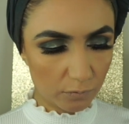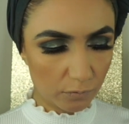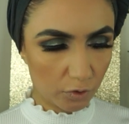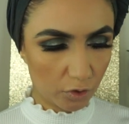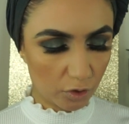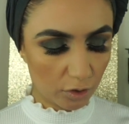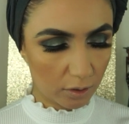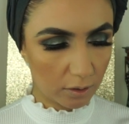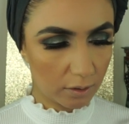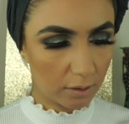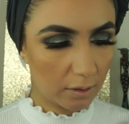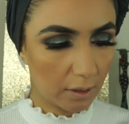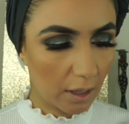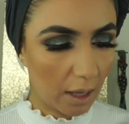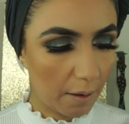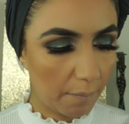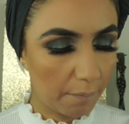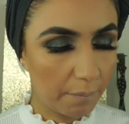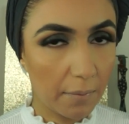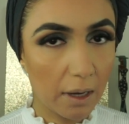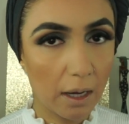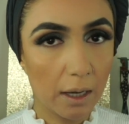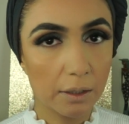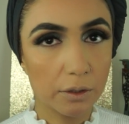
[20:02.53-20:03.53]
just
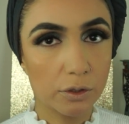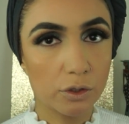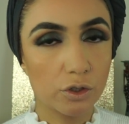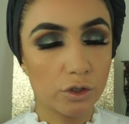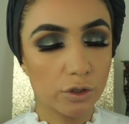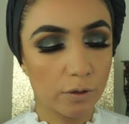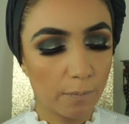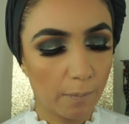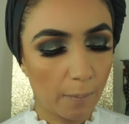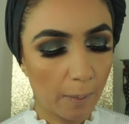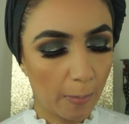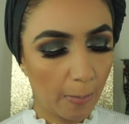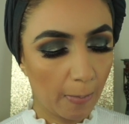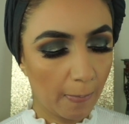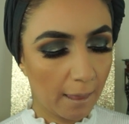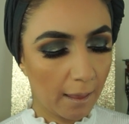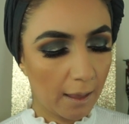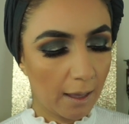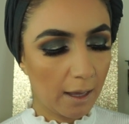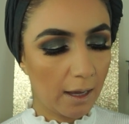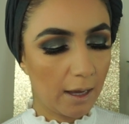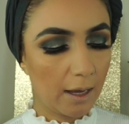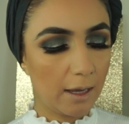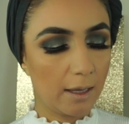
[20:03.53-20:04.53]
that much,
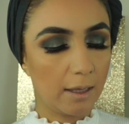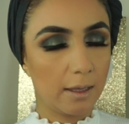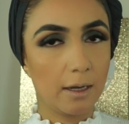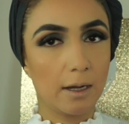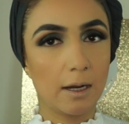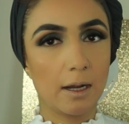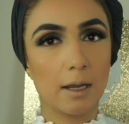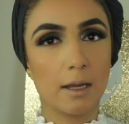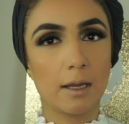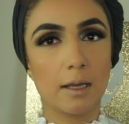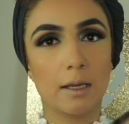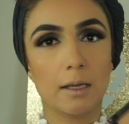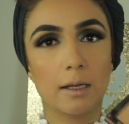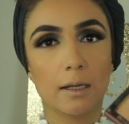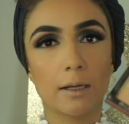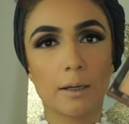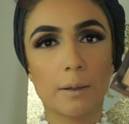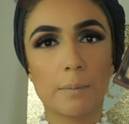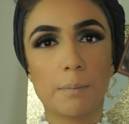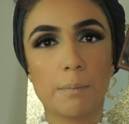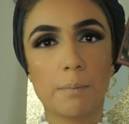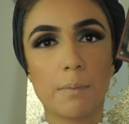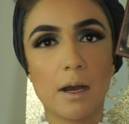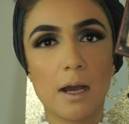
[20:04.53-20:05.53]
and I
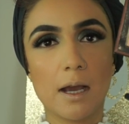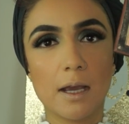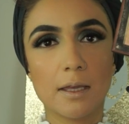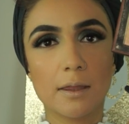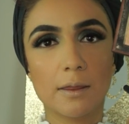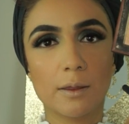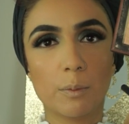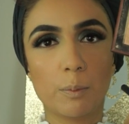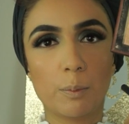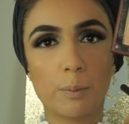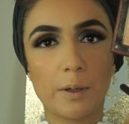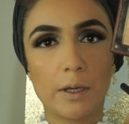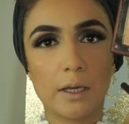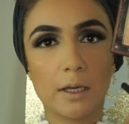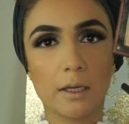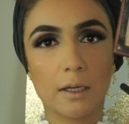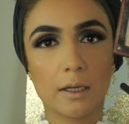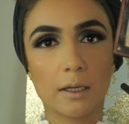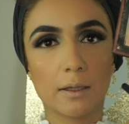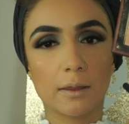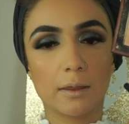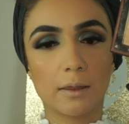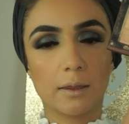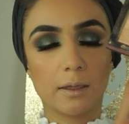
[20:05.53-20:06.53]
combine the
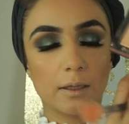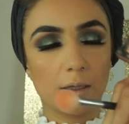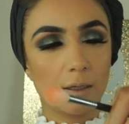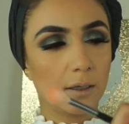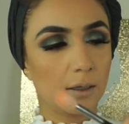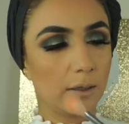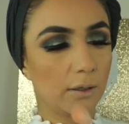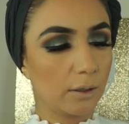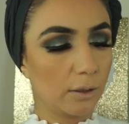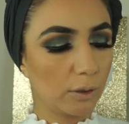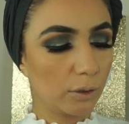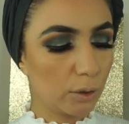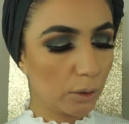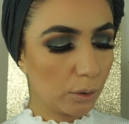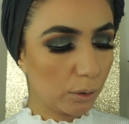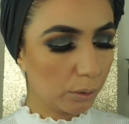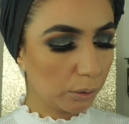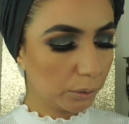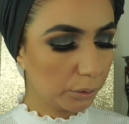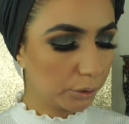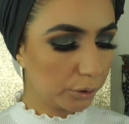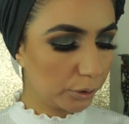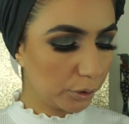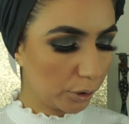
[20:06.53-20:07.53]
pink and the
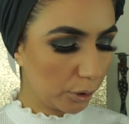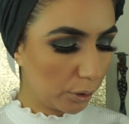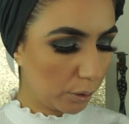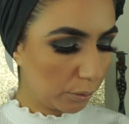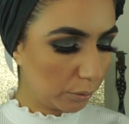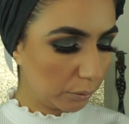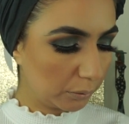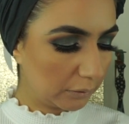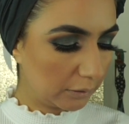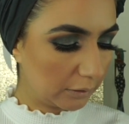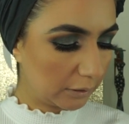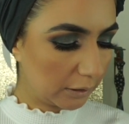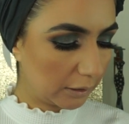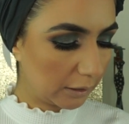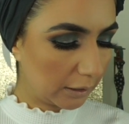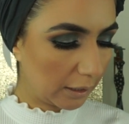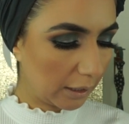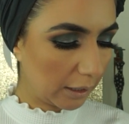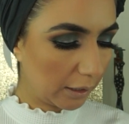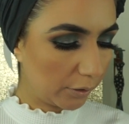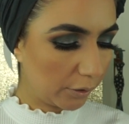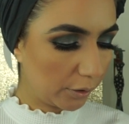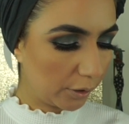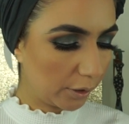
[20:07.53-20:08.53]
gold tone
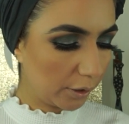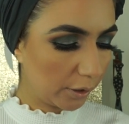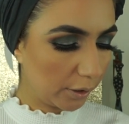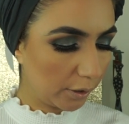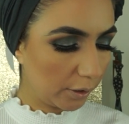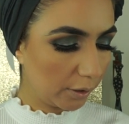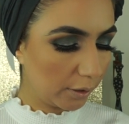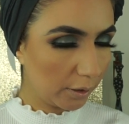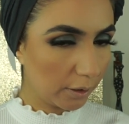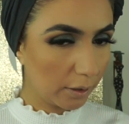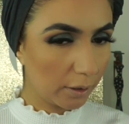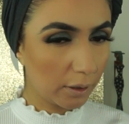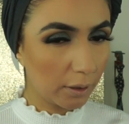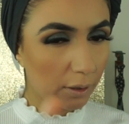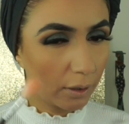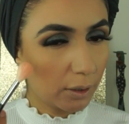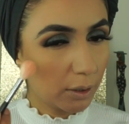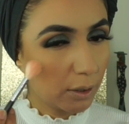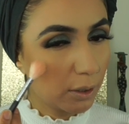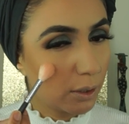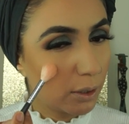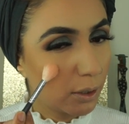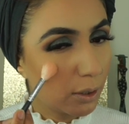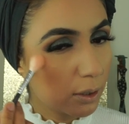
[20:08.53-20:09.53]
together,
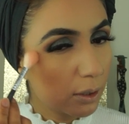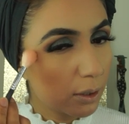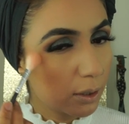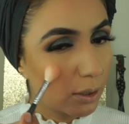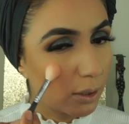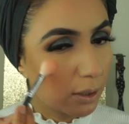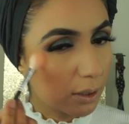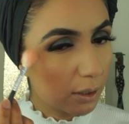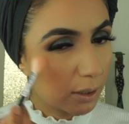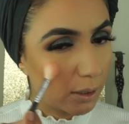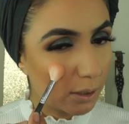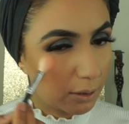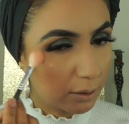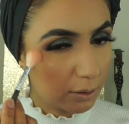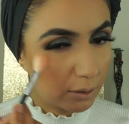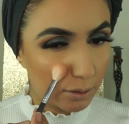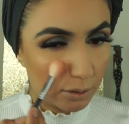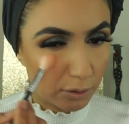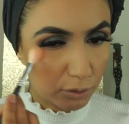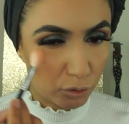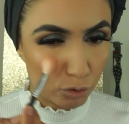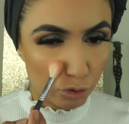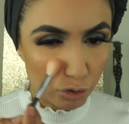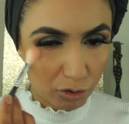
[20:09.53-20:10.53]
and
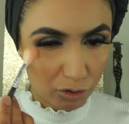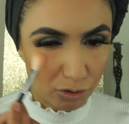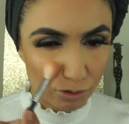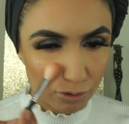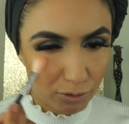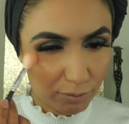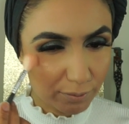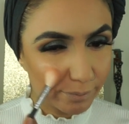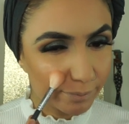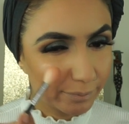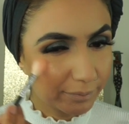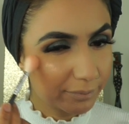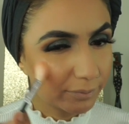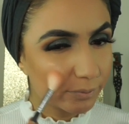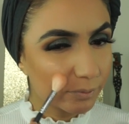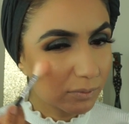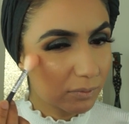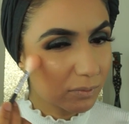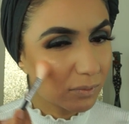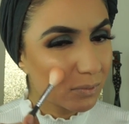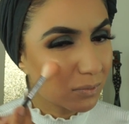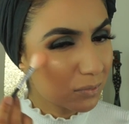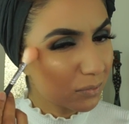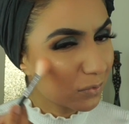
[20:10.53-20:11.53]
then just
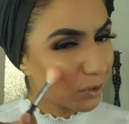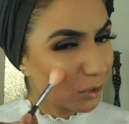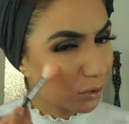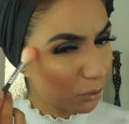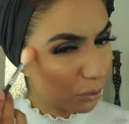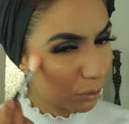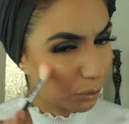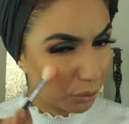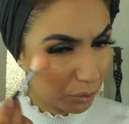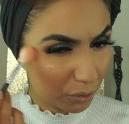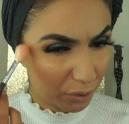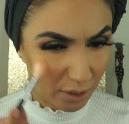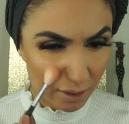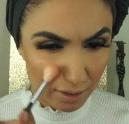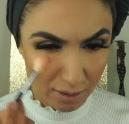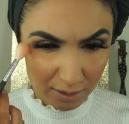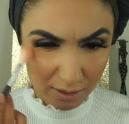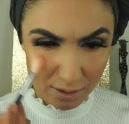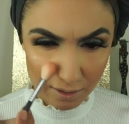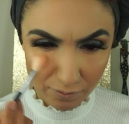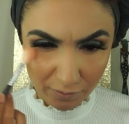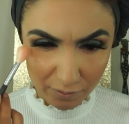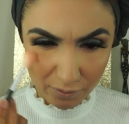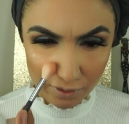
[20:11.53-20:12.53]
Go
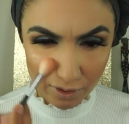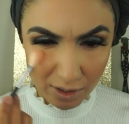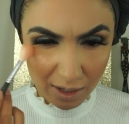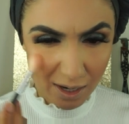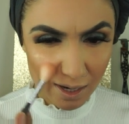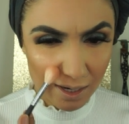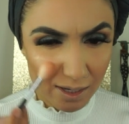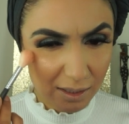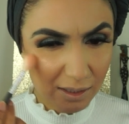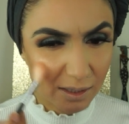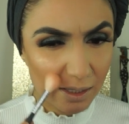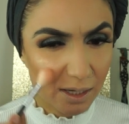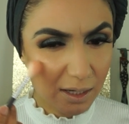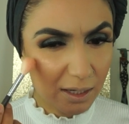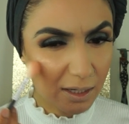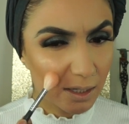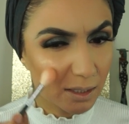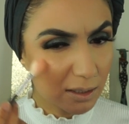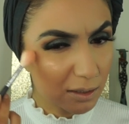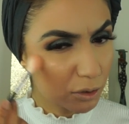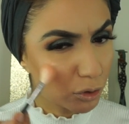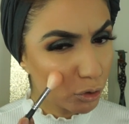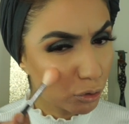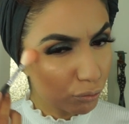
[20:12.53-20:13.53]
crazy for
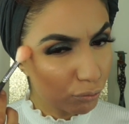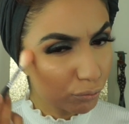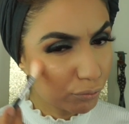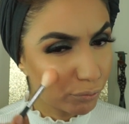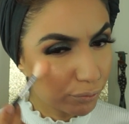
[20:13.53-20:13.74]
highlight.